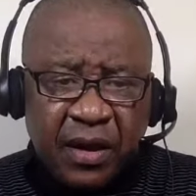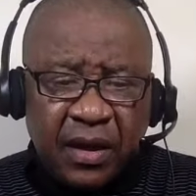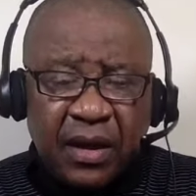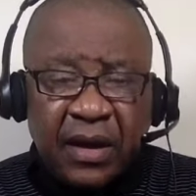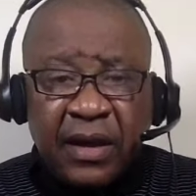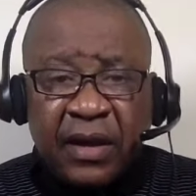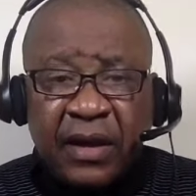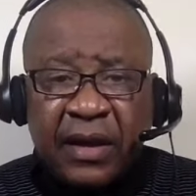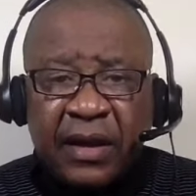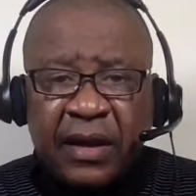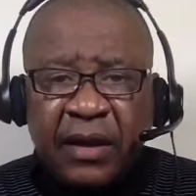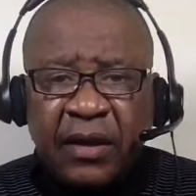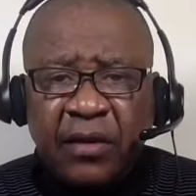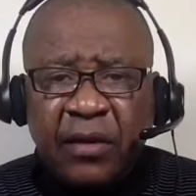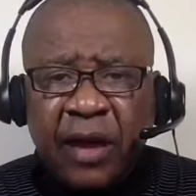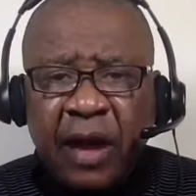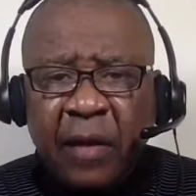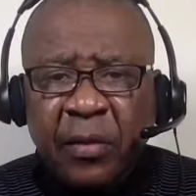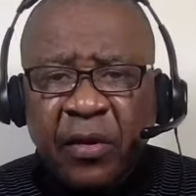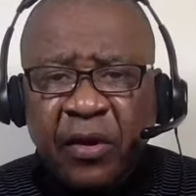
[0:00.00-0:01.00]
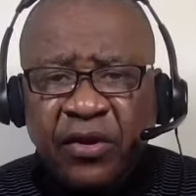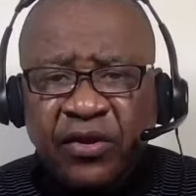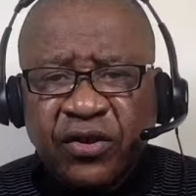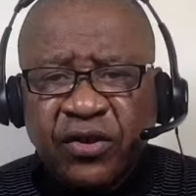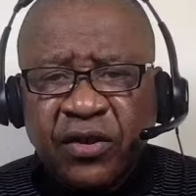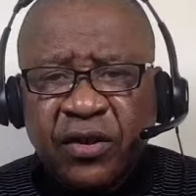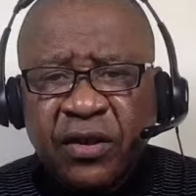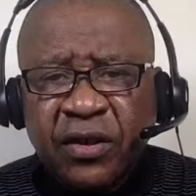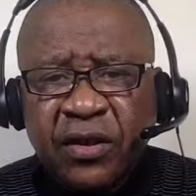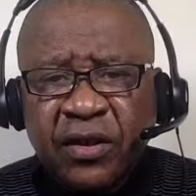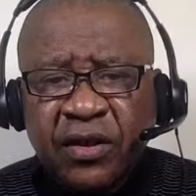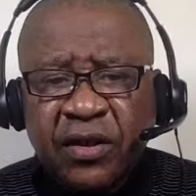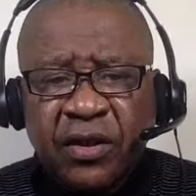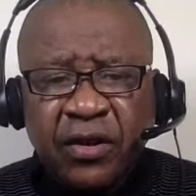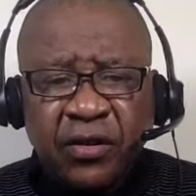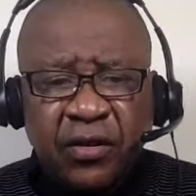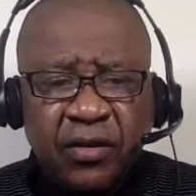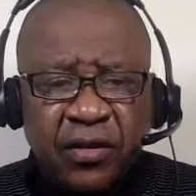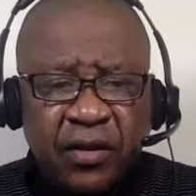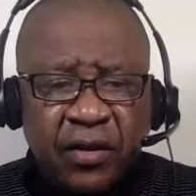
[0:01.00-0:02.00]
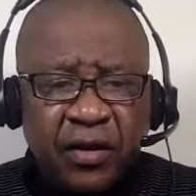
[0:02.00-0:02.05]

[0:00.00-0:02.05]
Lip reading: in, you know, helping us, you know,